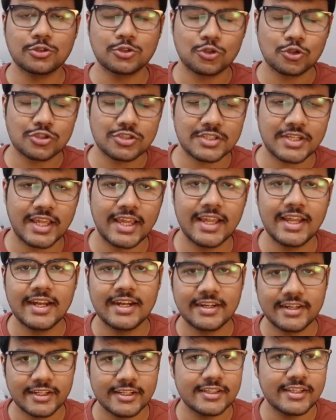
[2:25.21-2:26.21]
So
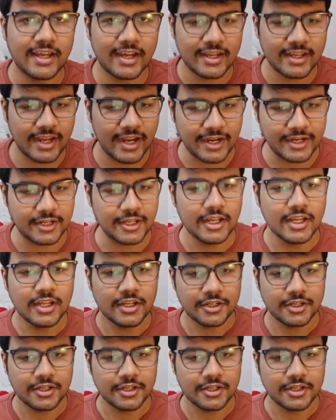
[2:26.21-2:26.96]
stay till the end.